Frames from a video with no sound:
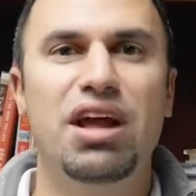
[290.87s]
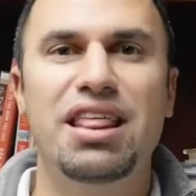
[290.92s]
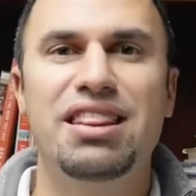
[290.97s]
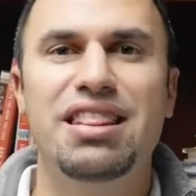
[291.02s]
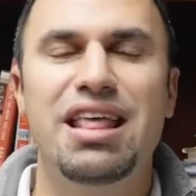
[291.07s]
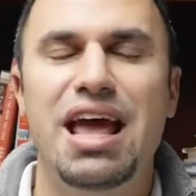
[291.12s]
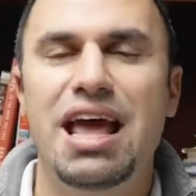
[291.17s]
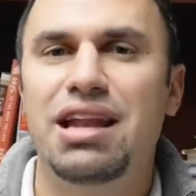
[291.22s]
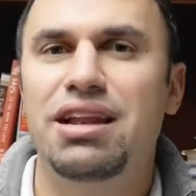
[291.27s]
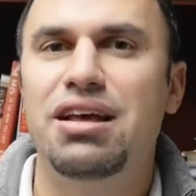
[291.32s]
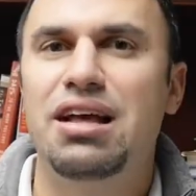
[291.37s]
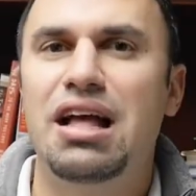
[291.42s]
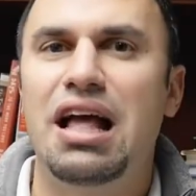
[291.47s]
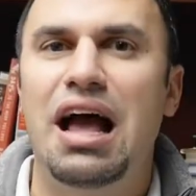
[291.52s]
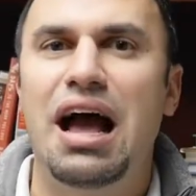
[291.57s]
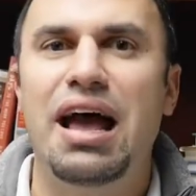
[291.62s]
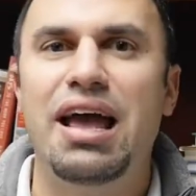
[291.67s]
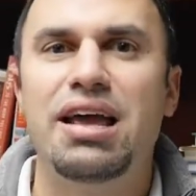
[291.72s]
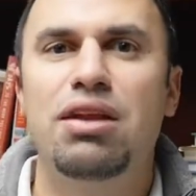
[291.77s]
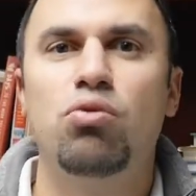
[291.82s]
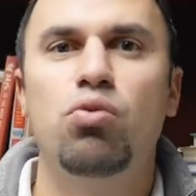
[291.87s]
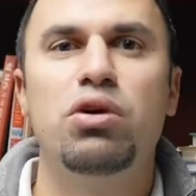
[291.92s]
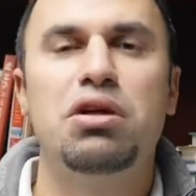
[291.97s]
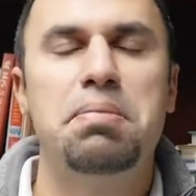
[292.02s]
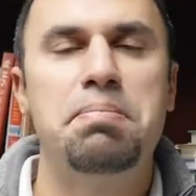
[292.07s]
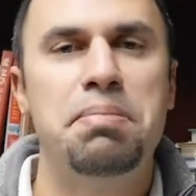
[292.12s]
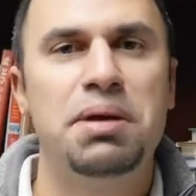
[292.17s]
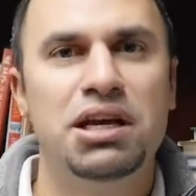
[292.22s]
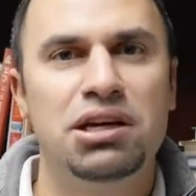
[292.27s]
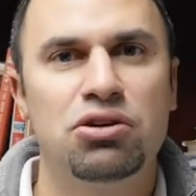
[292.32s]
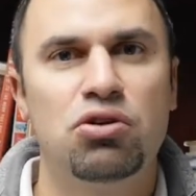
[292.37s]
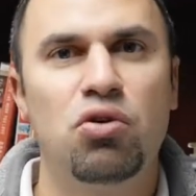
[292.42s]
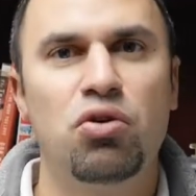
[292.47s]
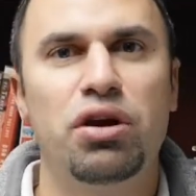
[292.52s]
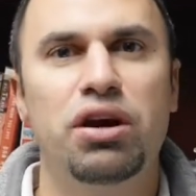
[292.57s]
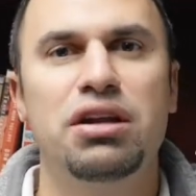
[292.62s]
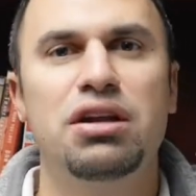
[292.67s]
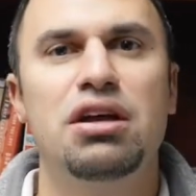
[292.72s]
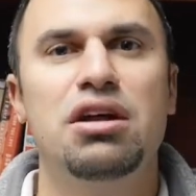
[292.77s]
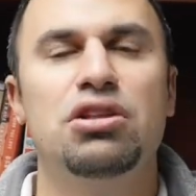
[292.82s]
And with
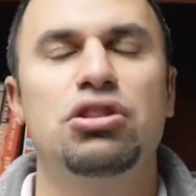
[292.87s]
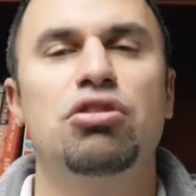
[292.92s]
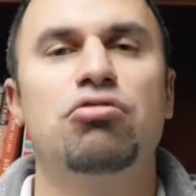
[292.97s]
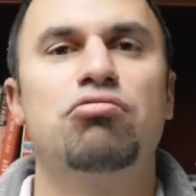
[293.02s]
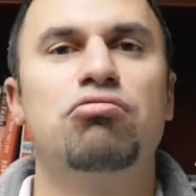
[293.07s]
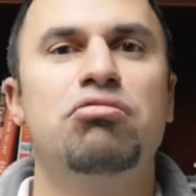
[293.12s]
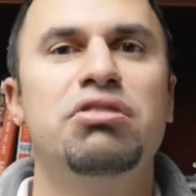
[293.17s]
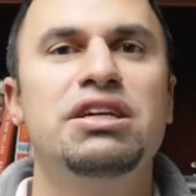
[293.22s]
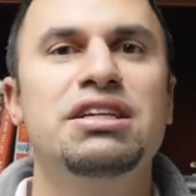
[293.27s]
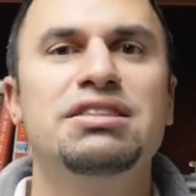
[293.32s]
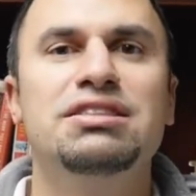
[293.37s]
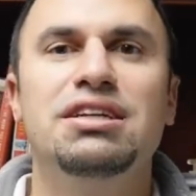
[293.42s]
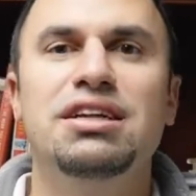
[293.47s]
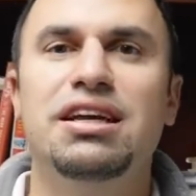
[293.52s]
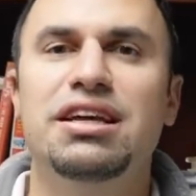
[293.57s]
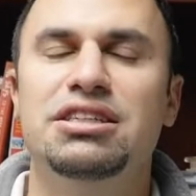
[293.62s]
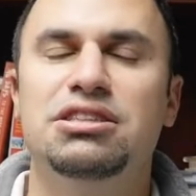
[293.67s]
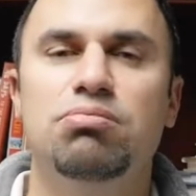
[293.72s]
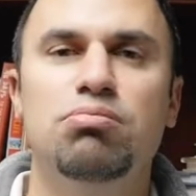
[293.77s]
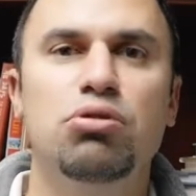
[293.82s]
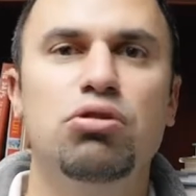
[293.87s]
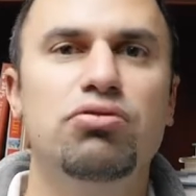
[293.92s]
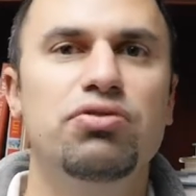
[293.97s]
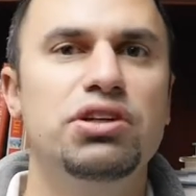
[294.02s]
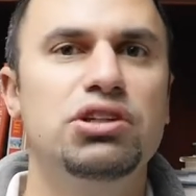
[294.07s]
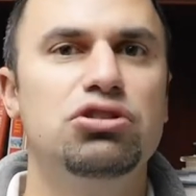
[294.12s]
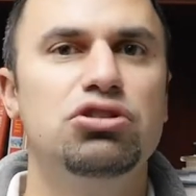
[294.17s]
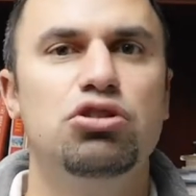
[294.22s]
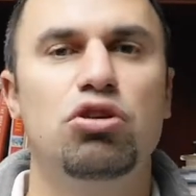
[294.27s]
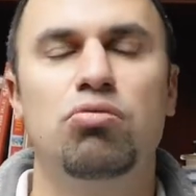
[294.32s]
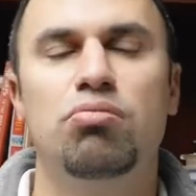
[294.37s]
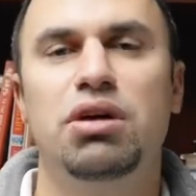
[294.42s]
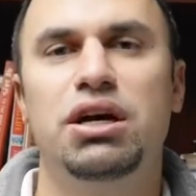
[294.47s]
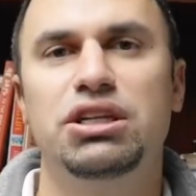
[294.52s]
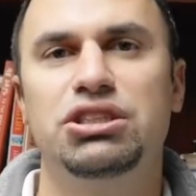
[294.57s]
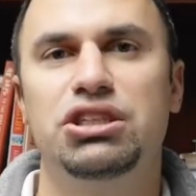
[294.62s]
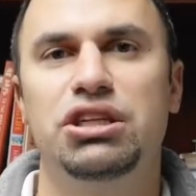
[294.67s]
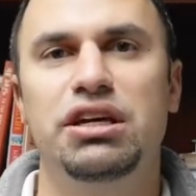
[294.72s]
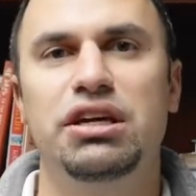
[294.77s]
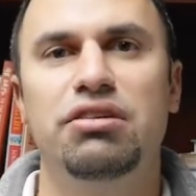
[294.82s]
Bitcoin, the reason it's moving so
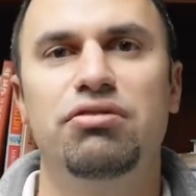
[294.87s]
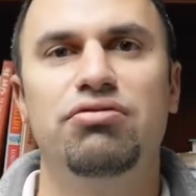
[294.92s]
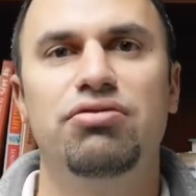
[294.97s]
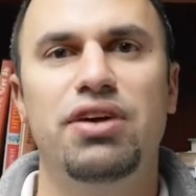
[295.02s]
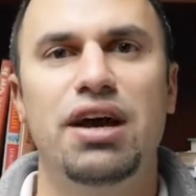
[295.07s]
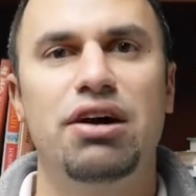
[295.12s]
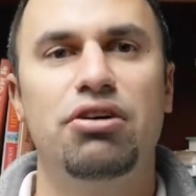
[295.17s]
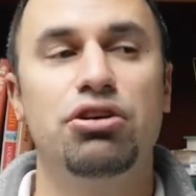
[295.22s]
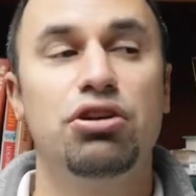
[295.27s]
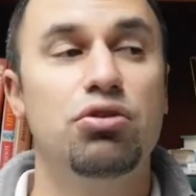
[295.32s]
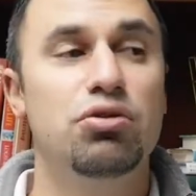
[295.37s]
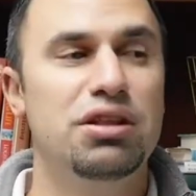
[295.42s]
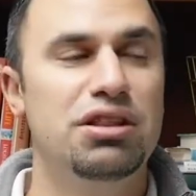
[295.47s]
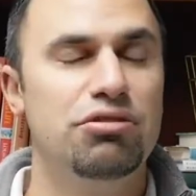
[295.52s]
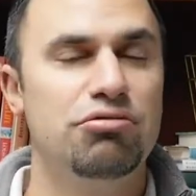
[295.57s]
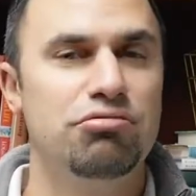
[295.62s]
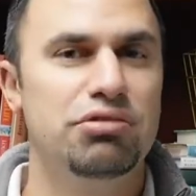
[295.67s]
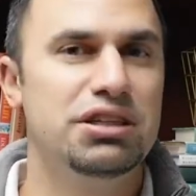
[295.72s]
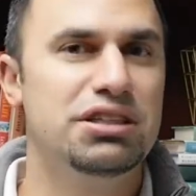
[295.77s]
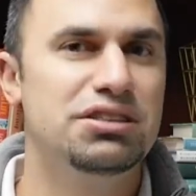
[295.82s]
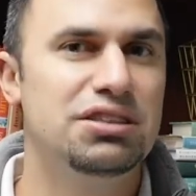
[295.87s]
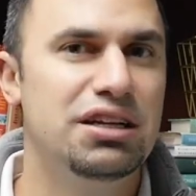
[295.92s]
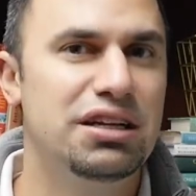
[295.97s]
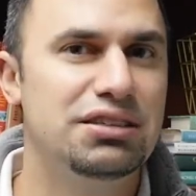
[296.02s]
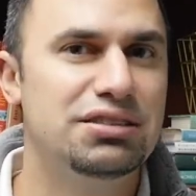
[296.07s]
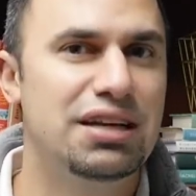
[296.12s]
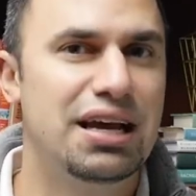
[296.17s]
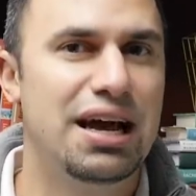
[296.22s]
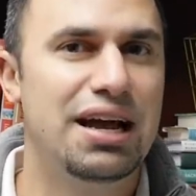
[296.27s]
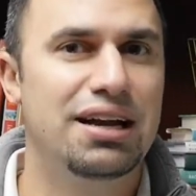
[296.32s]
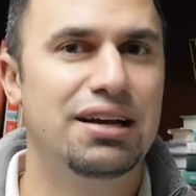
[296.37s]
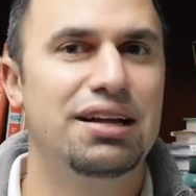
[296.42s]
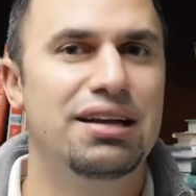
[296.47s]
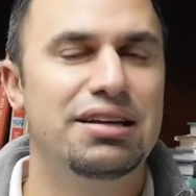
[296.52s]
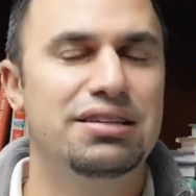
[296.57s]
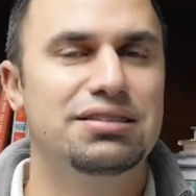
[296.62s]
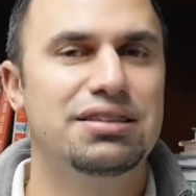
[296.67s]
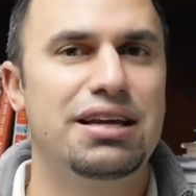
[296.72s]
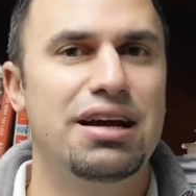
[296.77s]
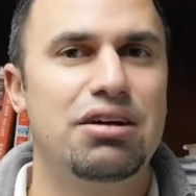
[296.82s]
much in value and the reason it's
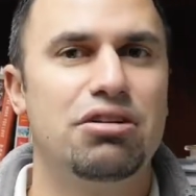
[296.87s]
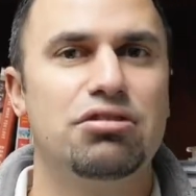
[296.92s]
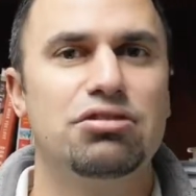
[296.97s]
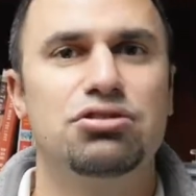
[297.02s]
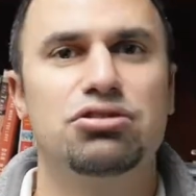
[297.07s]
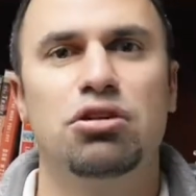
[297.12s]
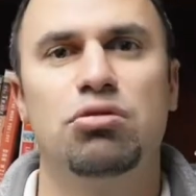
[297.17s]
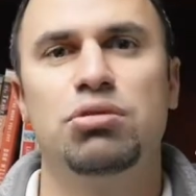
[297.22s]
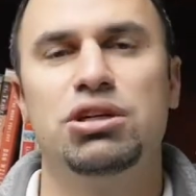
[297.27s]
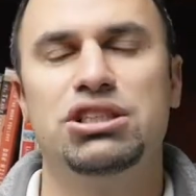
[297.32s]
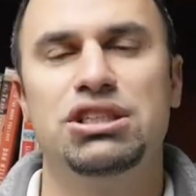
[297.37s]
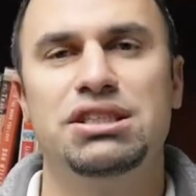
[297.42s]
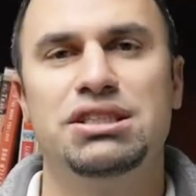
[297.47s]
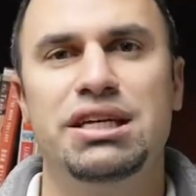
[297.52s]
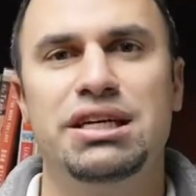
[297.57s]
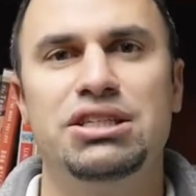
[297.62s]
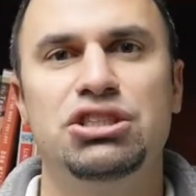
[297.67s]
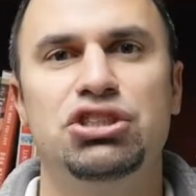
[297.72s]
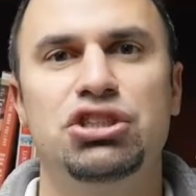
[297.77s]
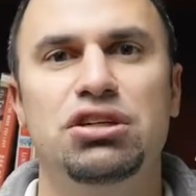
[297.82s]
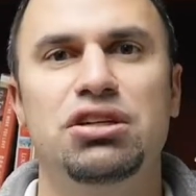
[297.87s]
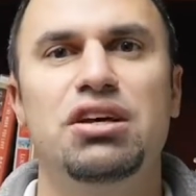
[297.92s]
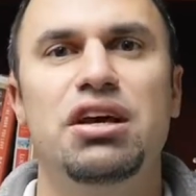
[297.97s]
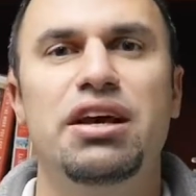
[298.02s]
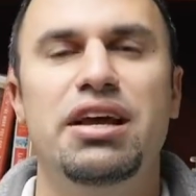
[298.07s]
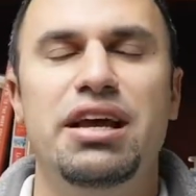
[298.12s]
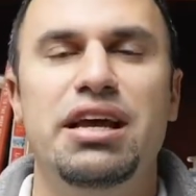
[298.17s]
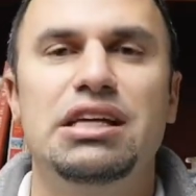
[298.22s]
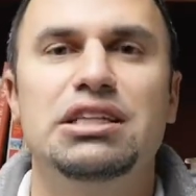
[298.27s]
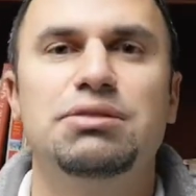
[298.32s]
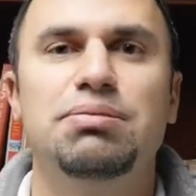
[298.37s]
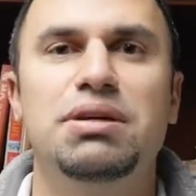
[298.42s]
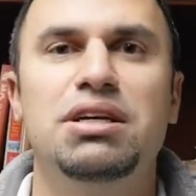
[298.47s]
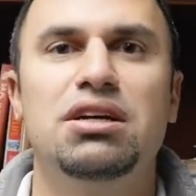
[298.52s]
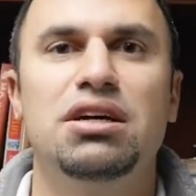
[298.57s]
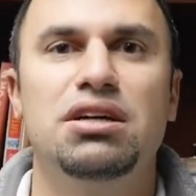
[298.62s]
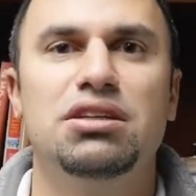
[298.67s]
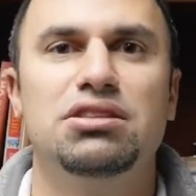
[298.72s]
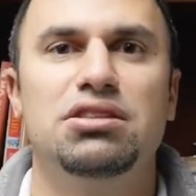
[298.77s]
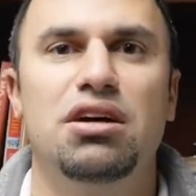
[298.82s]
garnered so much attention is
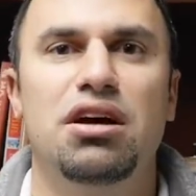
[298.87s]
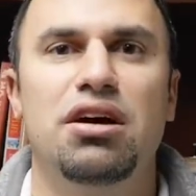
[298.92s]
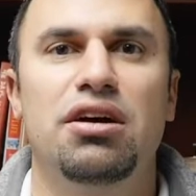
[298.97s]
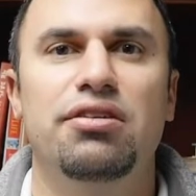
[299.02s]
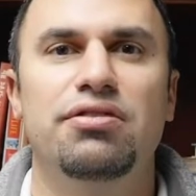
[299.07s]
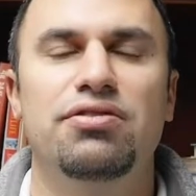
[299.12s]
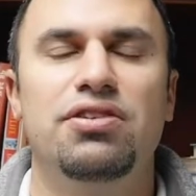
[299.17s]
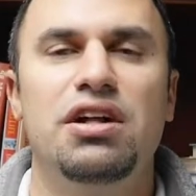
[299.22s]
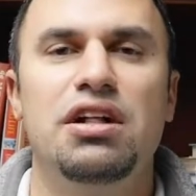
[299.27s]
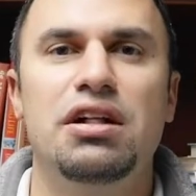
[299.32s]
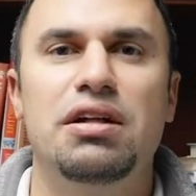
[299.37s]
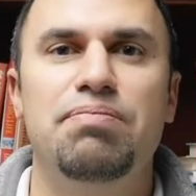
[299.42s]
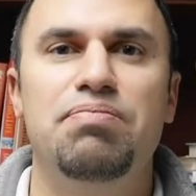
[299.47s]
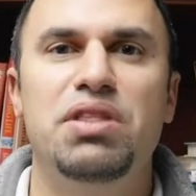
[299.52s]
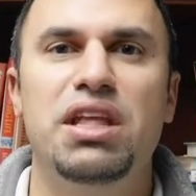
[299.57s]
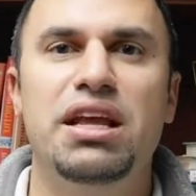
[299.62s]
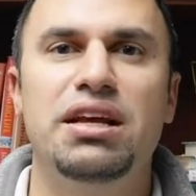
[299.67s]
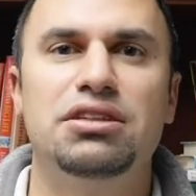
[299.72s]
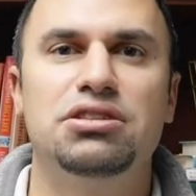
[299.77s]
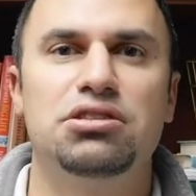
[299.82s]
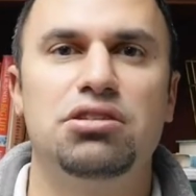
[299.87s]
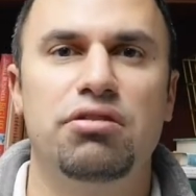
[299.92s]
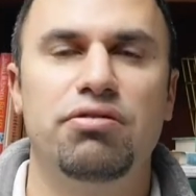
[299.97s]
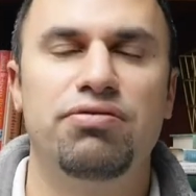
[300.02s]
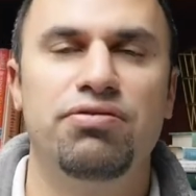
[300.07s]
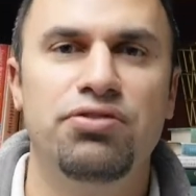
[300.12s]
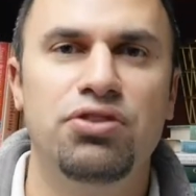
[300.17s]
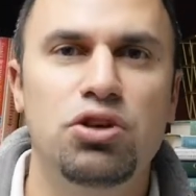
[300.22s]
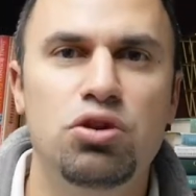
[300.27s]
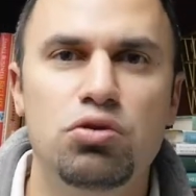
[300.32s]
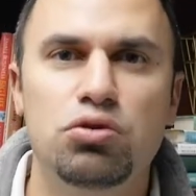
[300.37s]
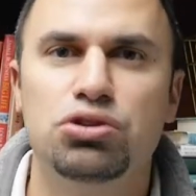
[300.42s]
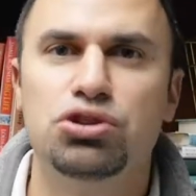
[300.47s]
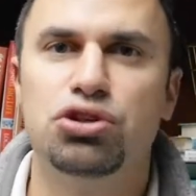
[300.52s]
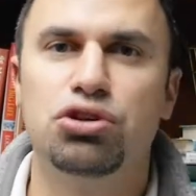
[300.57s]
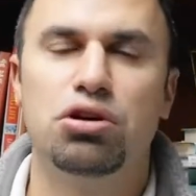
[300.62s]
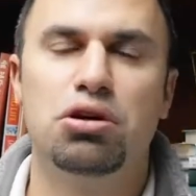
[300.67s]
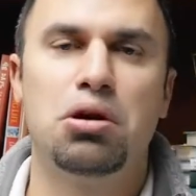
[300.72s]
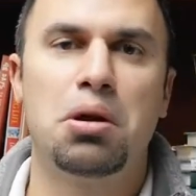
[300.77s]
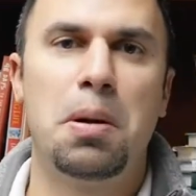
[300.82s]
because of its
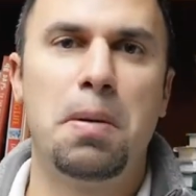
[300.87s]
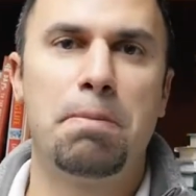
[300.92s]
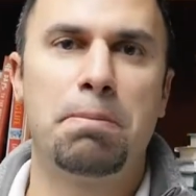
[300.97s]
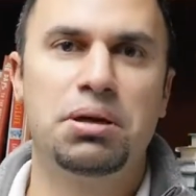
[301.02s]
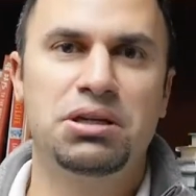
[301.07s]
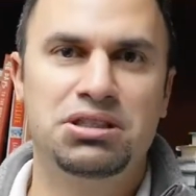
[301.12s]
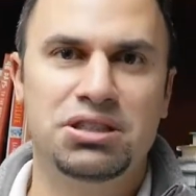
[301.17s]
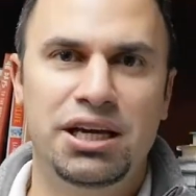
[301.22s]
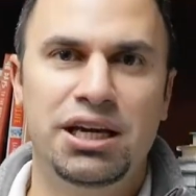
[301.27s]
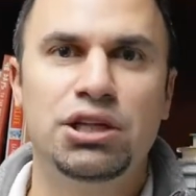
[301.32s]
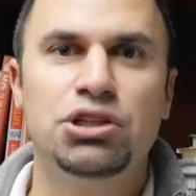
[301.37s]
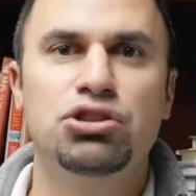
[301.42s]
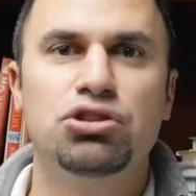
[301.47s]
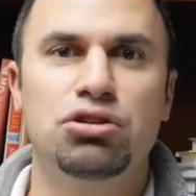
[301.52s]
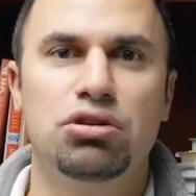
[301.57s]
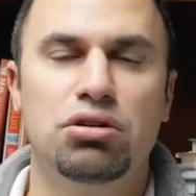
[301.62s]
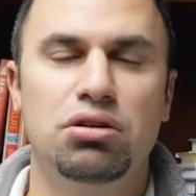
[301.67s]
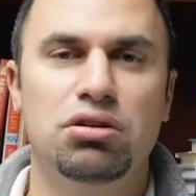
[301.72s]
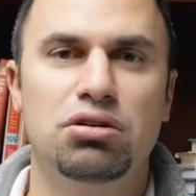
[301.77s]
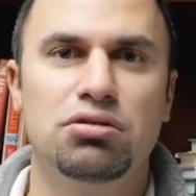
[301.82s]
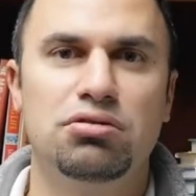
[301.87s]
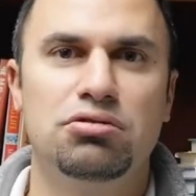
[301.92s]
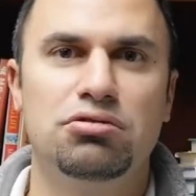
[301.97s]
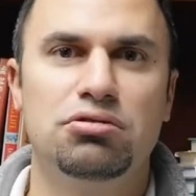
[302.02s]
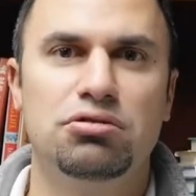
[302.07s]
future potential.